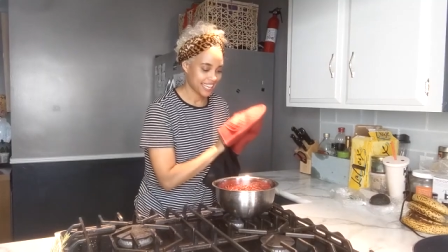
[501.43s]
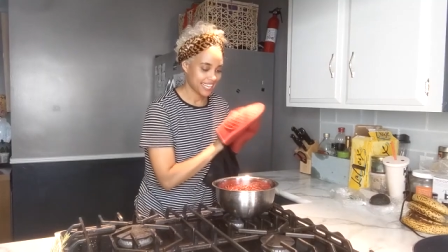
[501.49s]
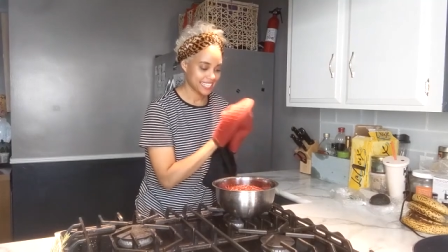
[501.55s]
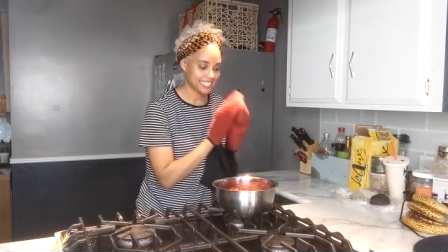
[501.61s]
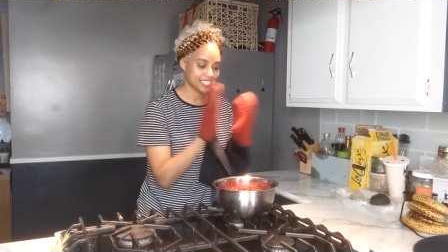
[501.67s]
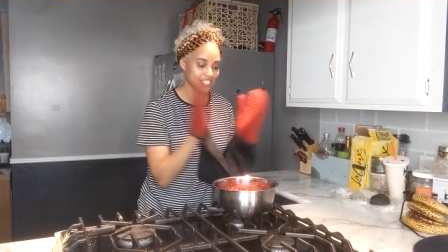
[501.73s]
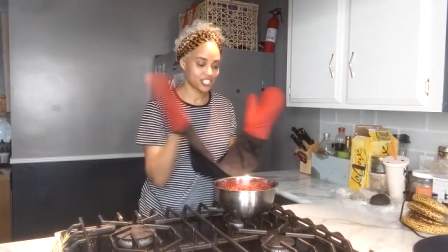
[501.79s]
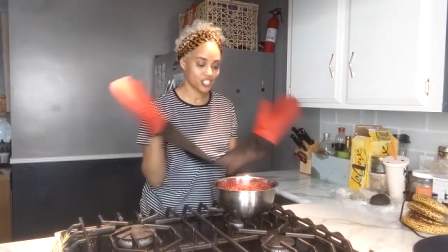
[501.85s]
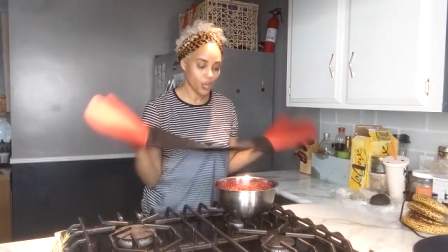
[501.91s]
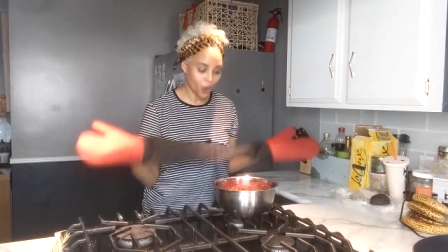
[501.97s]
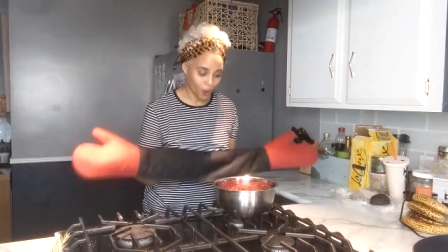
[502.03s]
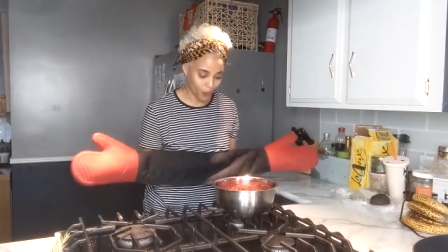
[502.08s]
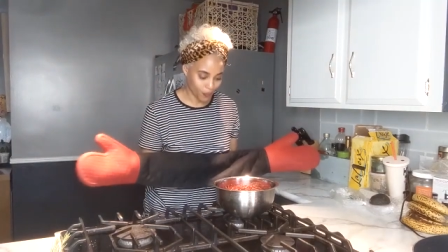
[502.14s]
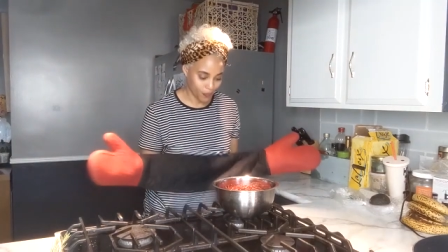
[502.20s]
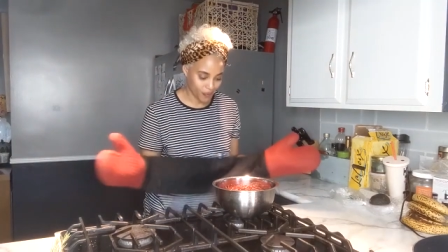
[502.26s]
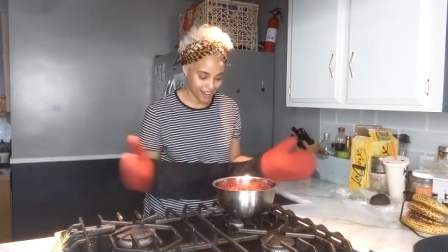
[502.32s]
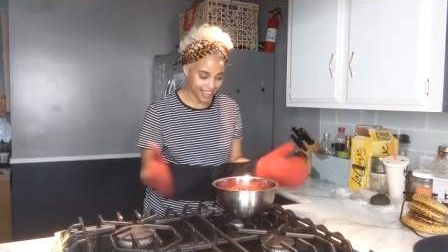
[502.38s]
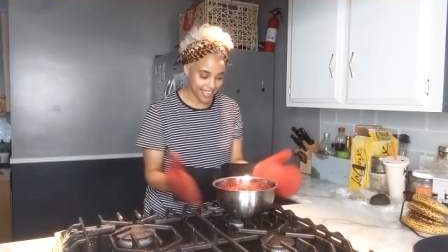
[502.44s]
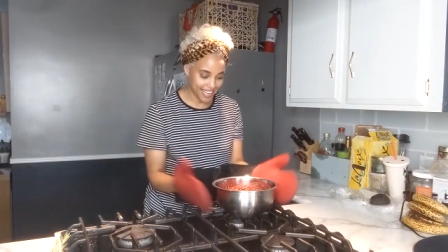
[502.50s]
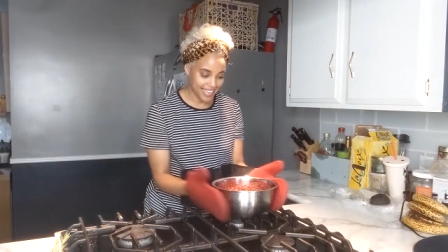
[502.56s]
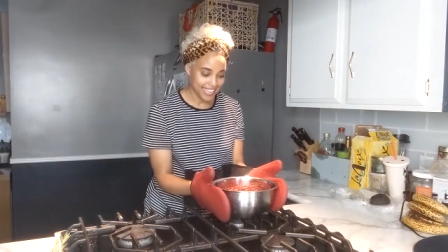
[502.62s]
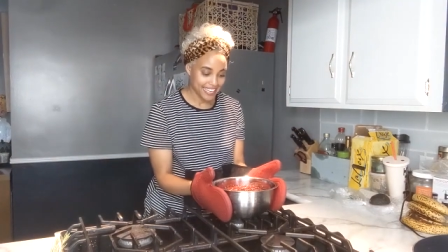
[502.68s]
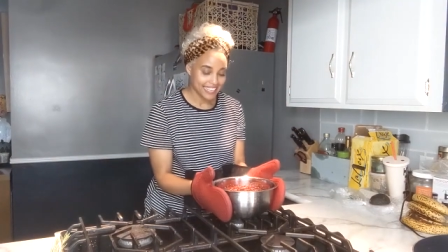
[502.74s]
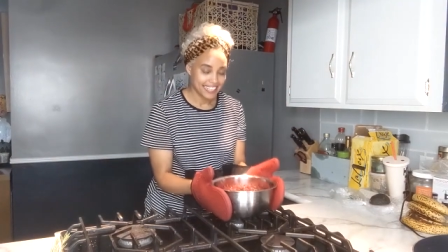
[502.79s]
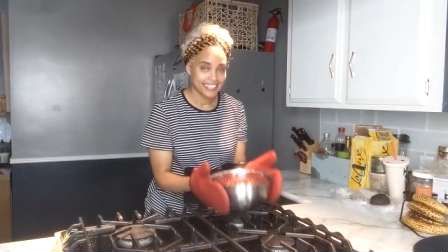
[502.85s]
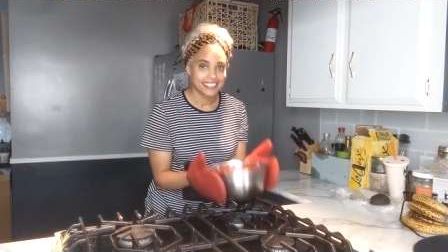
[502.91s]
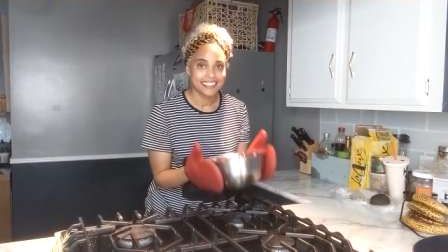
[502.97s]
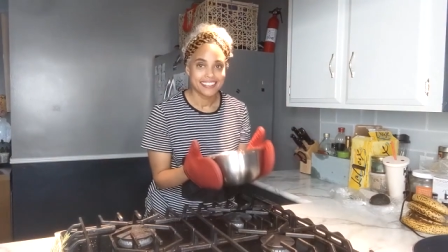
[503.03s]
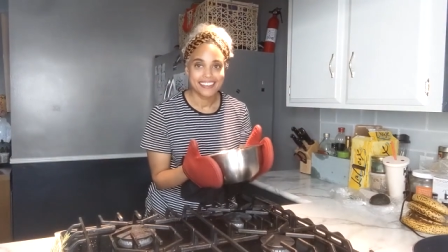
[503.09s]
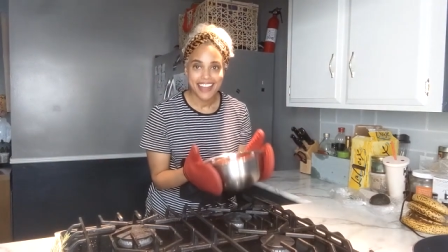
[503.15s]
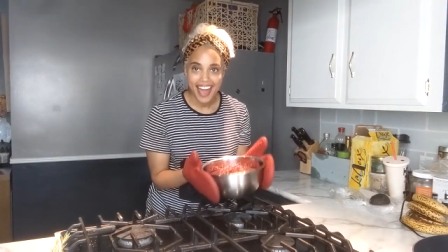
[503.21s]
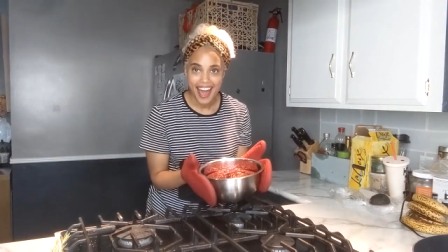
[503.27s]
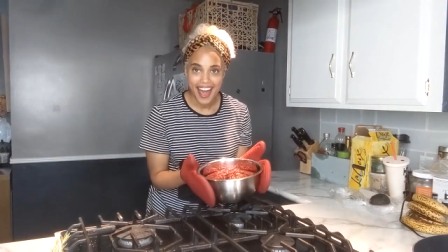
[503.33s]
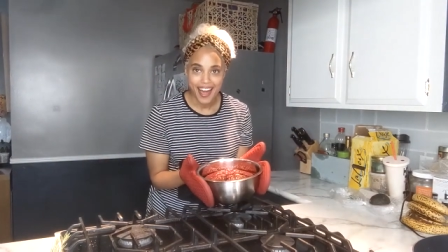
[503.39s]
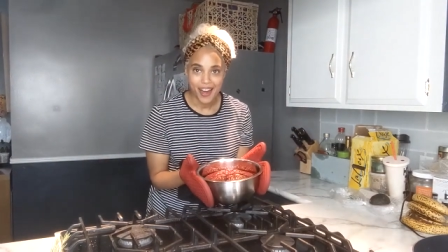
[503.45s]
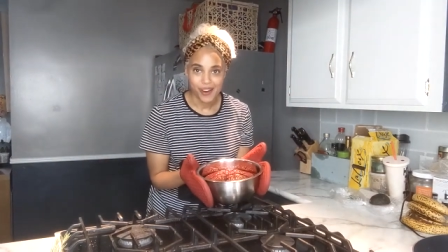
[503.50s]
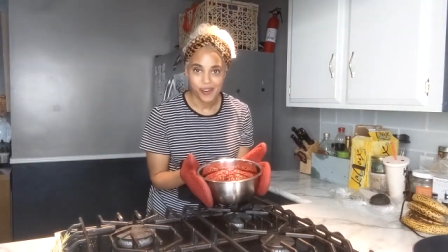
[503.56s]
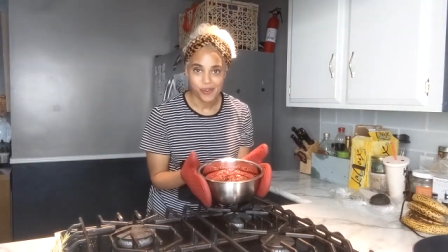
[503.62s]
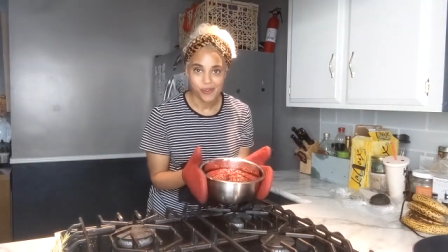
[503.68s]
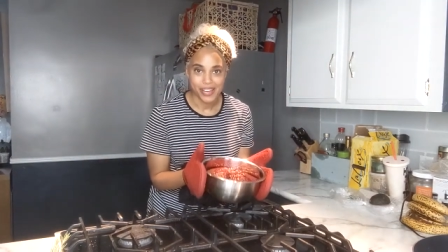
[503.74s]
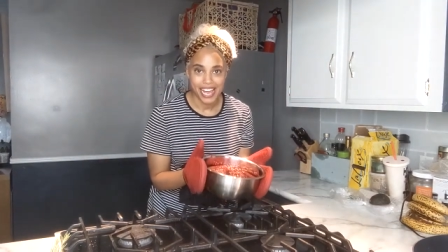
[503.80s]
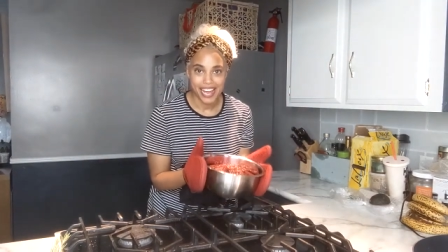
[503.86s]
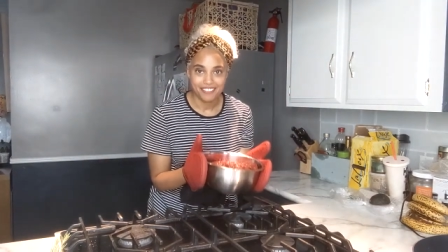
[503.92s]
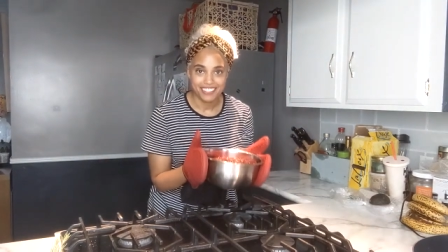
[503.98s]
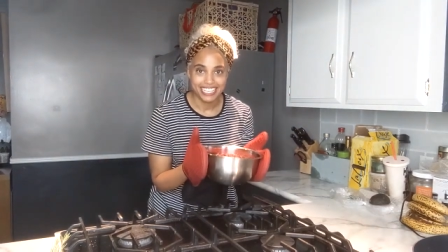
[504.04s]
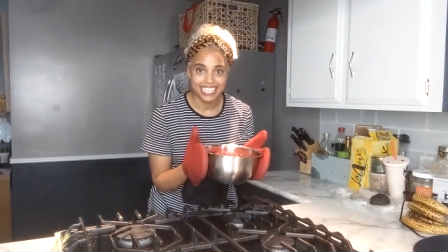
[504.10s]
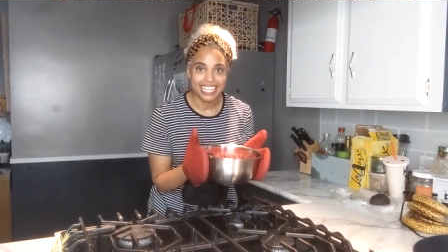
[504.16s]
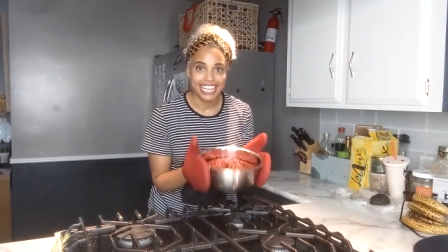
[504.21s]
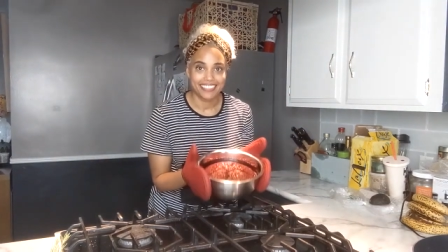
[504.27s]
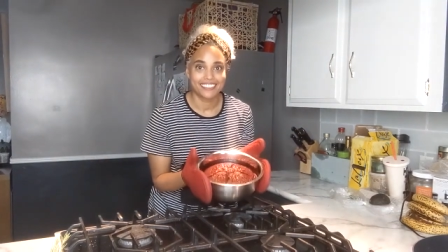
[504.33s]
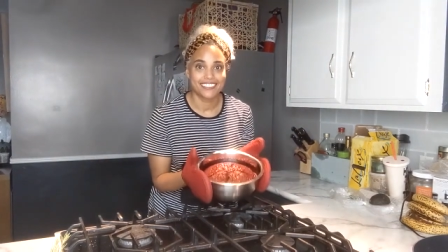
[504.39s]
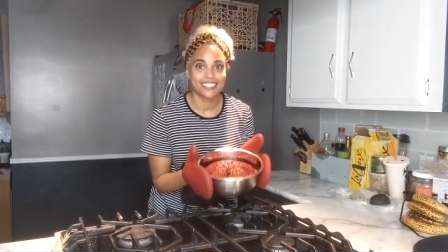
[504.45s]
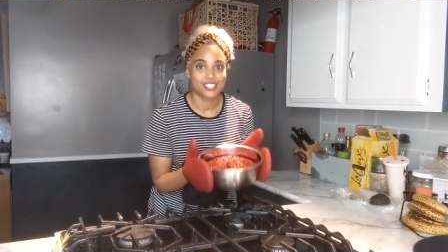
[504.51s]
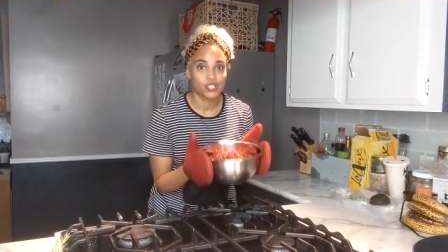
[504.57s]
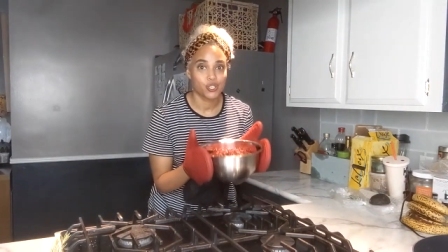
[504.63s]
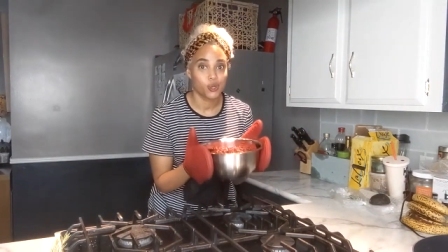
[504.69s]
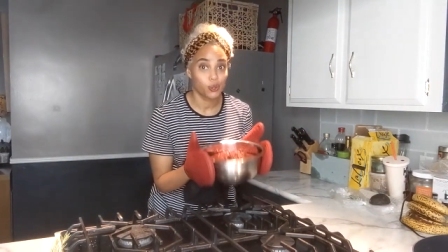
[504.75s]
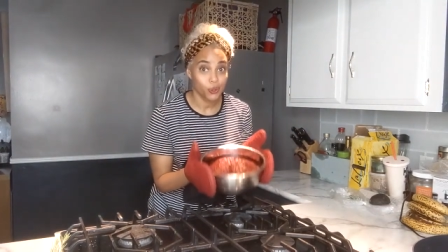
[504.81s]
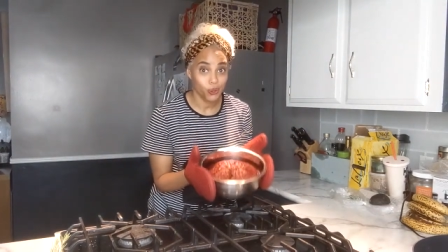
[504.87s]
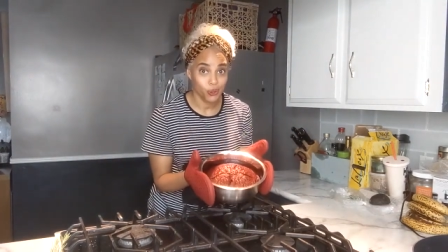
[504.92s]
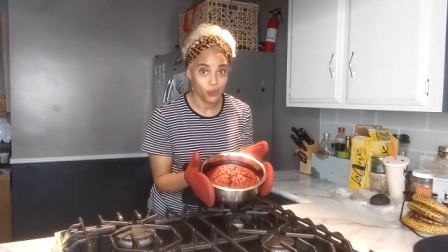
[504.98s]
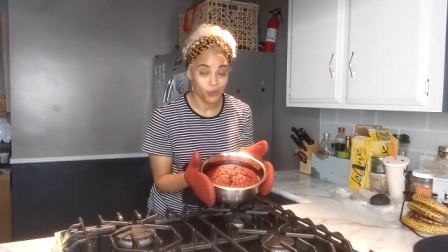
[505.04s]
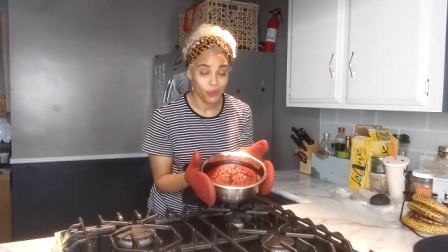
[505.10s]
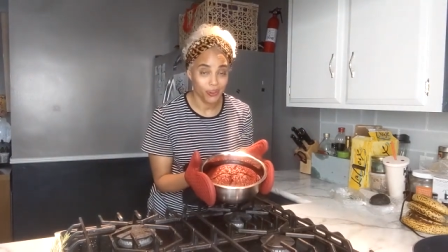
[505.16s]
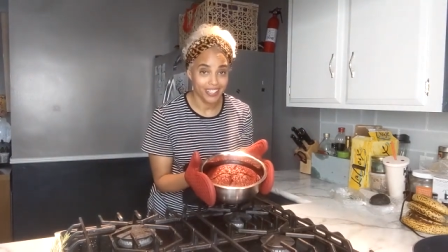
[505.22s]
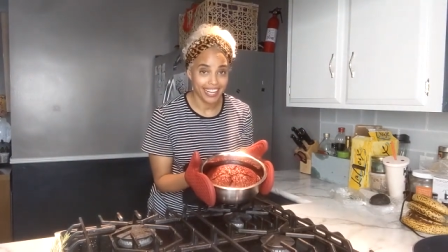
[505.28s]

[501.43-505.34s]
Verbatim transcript: So, now we have to let this cool